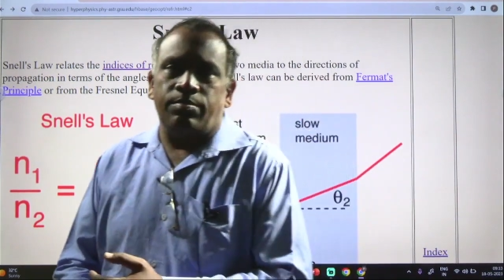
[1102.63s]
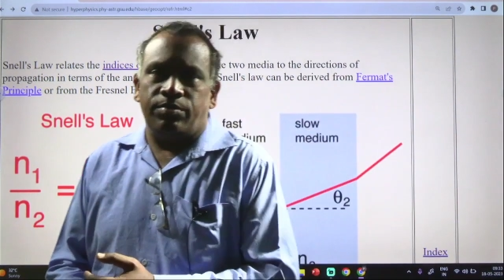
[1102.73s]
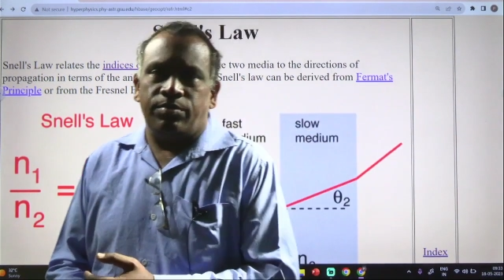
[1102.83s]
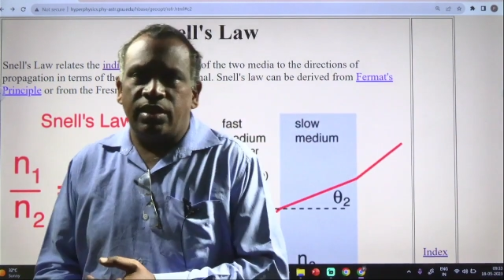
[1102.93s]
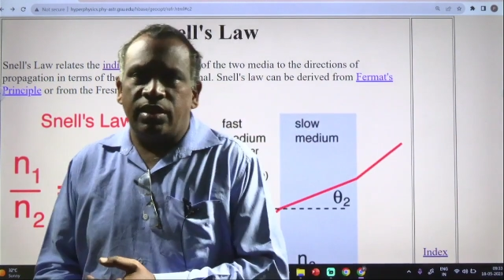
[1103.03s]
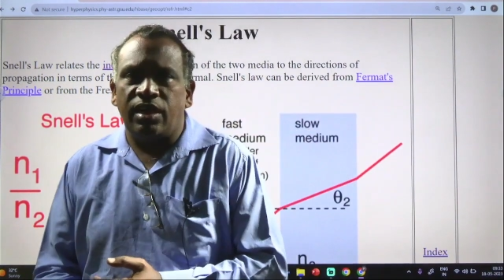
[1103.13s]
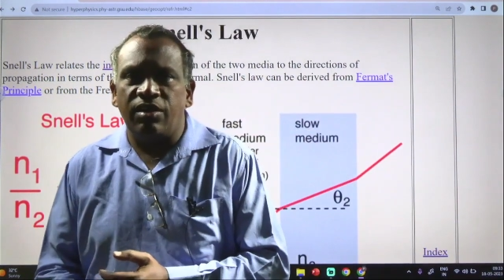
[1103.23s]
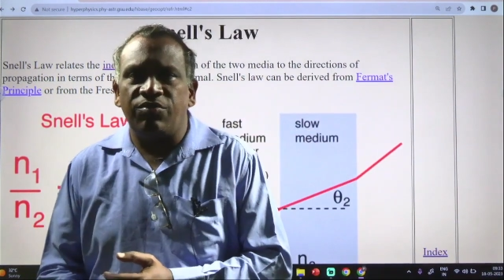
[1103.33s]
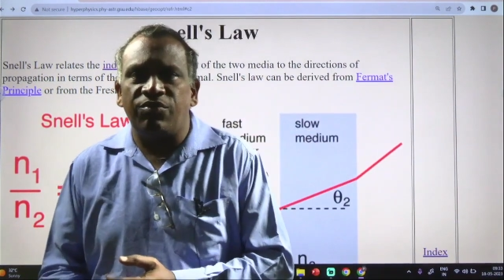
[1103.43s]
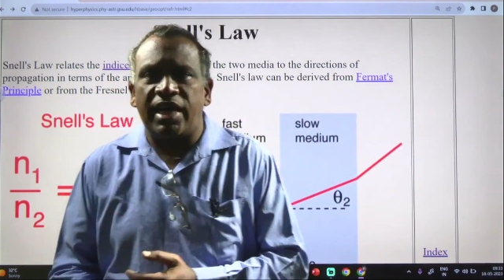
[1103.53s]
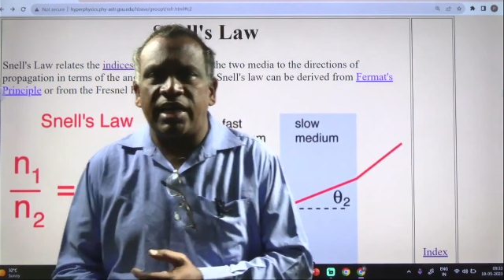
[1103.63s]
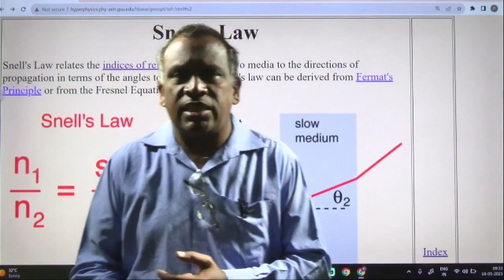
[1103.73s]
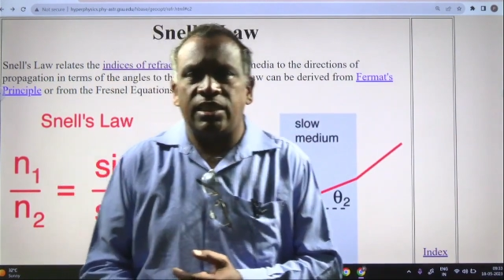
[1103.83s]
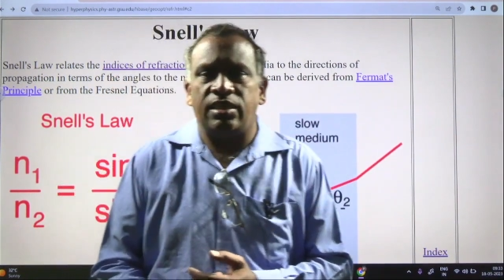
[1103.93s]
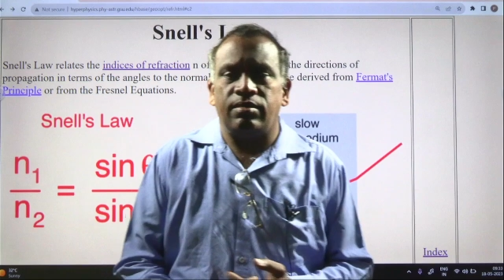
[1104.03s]
In the
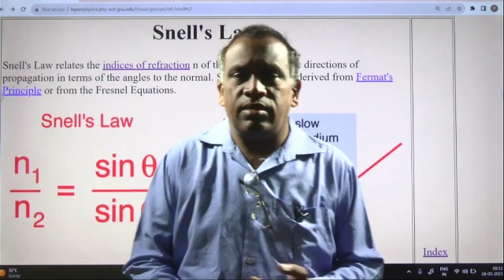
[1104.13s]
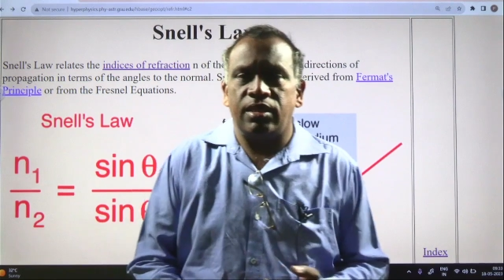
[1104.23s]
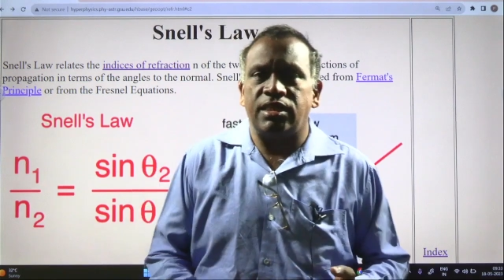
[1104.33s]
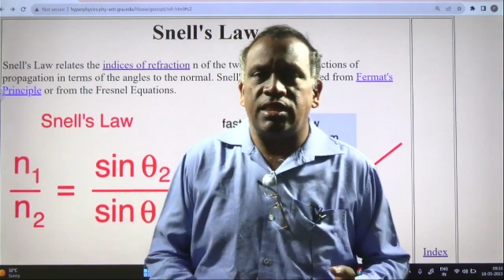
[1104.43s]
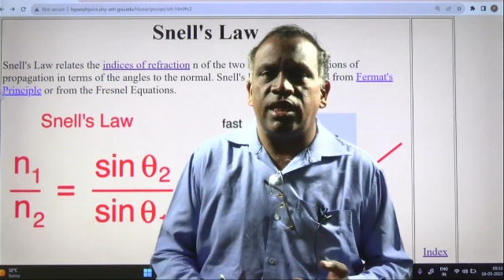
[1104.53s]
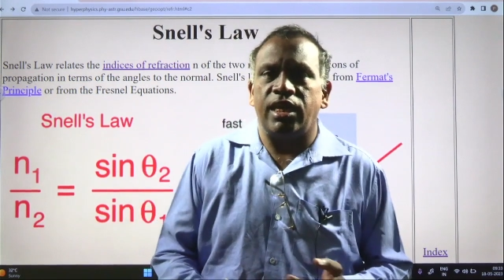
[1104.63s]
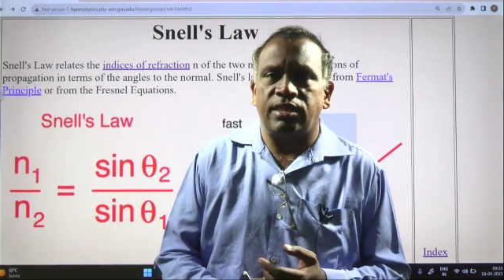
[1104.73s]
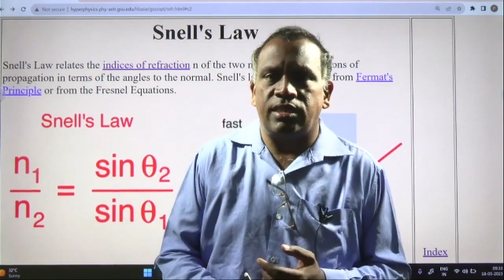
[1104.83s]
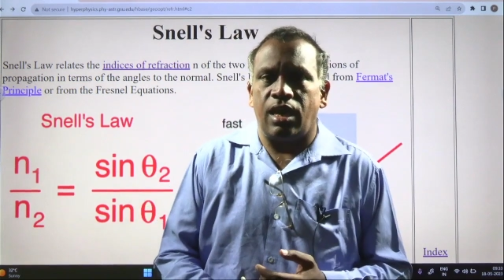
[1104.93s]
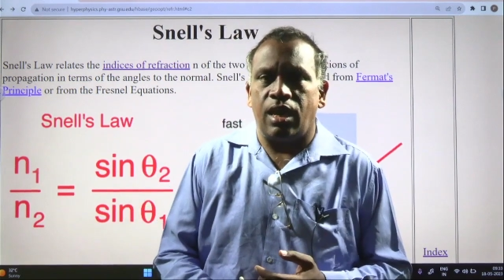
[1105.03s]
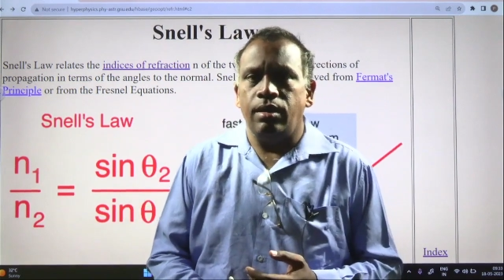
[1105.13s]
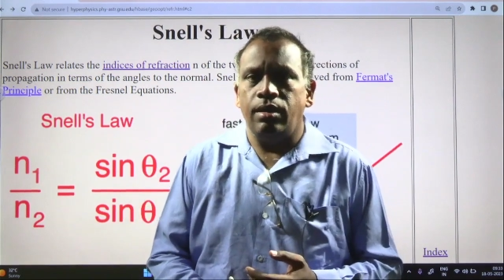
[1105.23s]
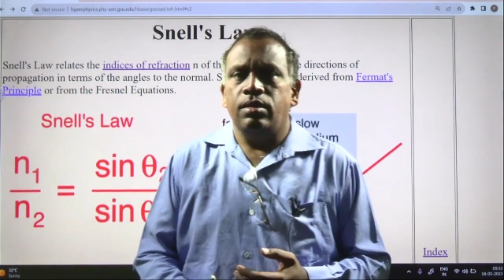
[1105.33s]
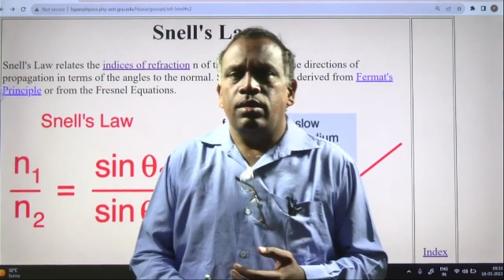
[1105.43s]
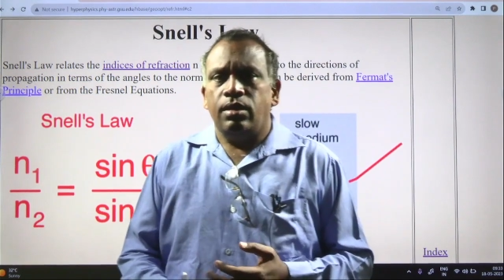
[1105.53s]
refraction, the Snell's law,
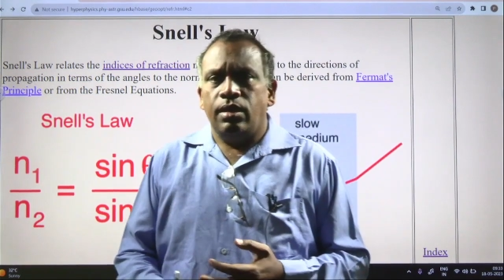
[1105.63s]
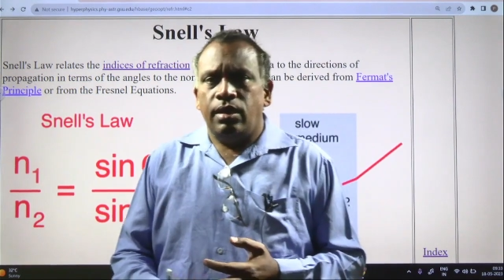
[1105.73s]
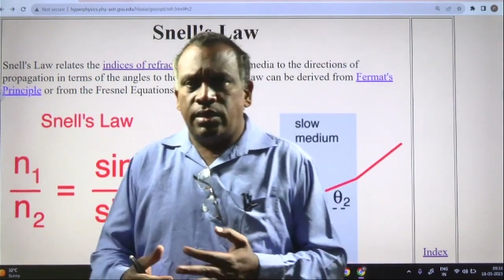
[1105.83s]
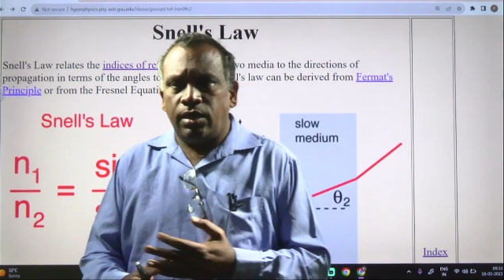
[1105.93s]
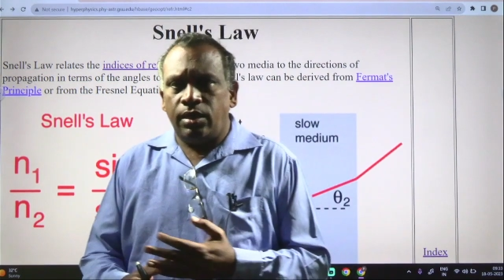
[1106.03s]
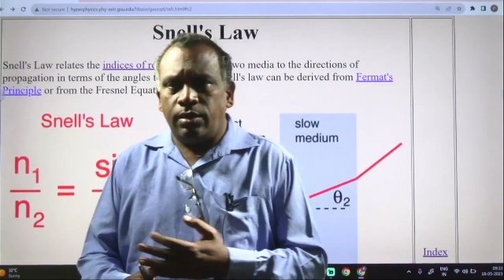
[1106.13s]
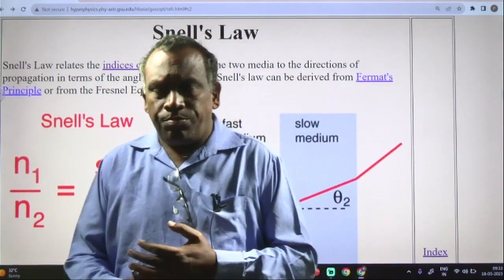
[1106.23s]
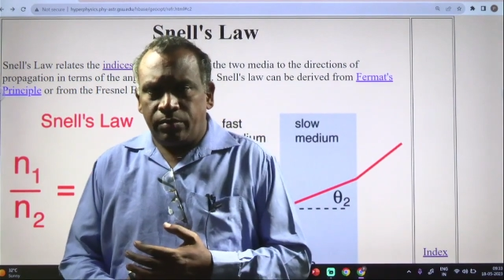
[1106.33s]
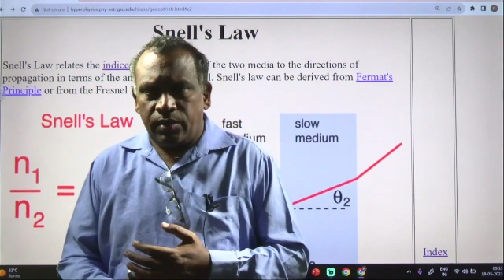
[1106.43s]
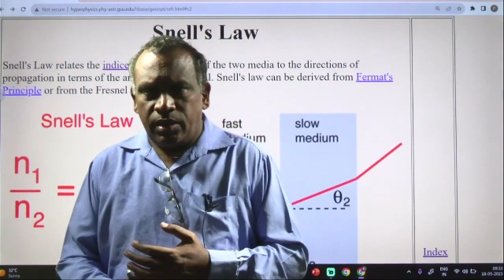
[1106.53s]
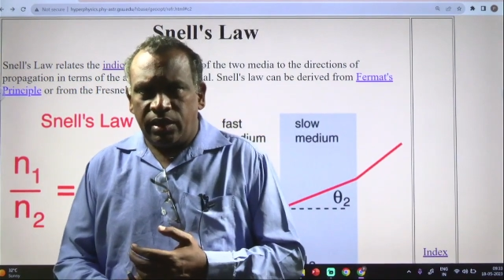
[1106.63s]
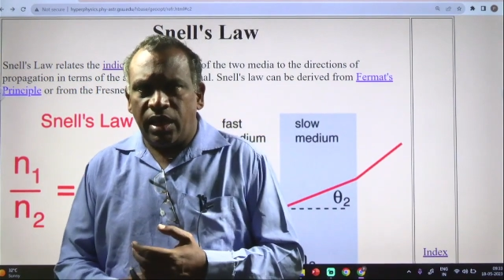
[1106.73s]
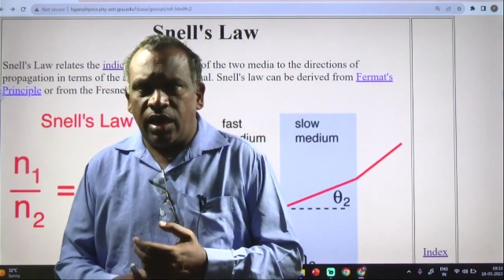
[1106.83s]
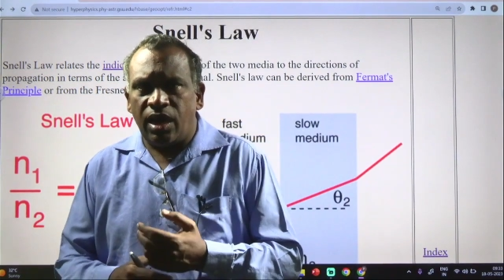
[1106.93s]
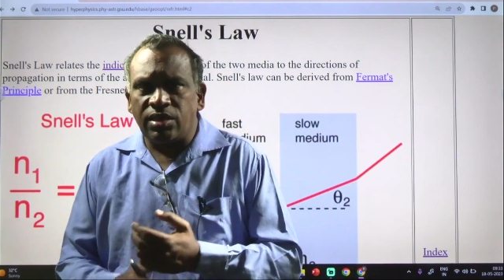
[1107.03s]
see, the
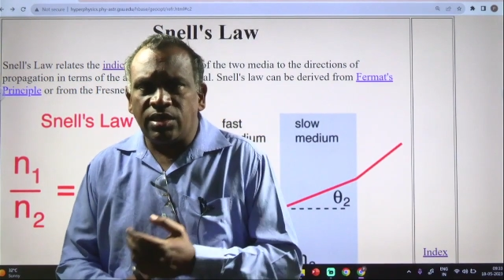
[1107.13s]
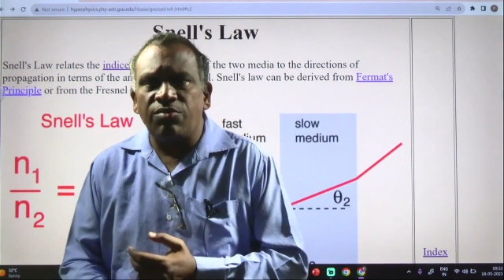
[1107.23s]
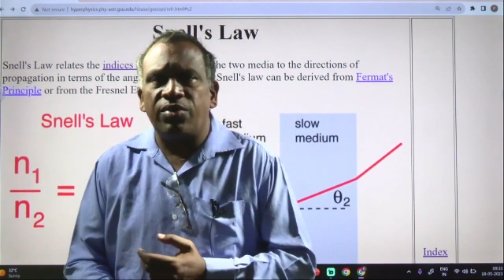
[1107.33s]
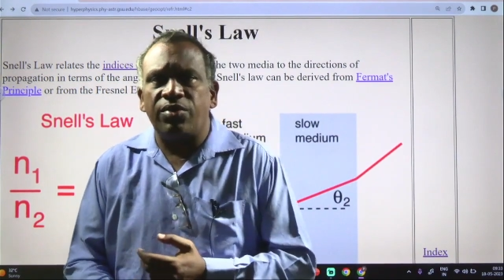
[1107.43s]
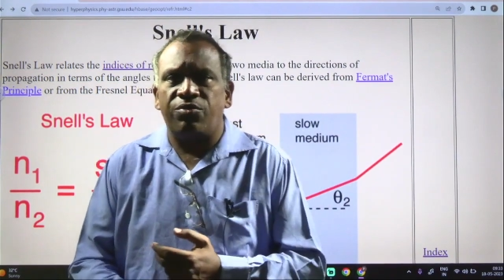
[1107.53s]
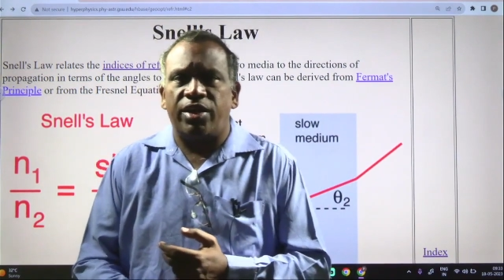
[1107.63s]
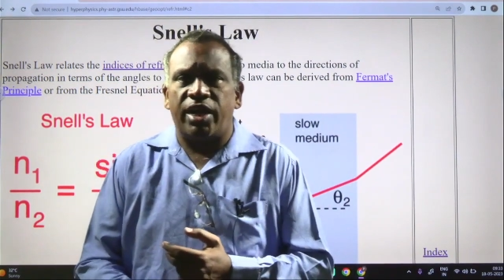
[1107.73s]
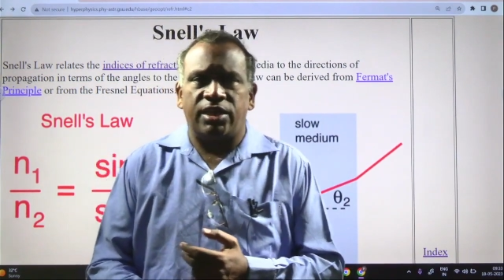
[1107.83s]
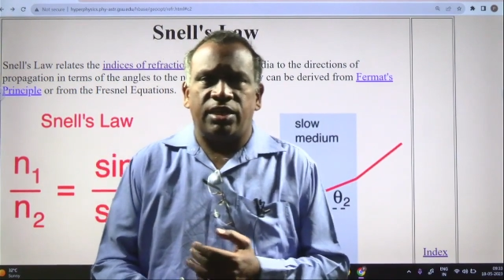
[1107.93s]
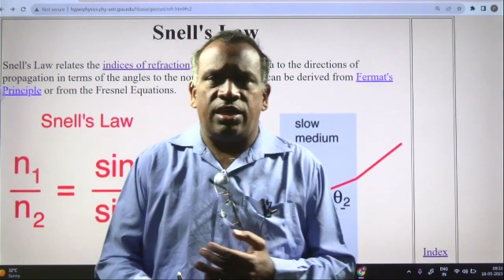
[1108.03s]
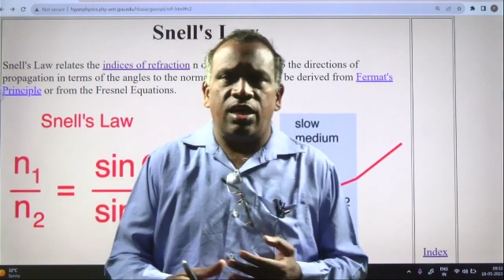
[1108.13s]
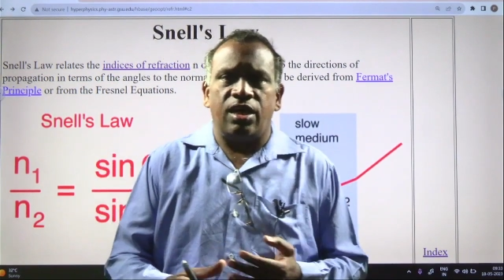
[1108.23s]
laws of refraction like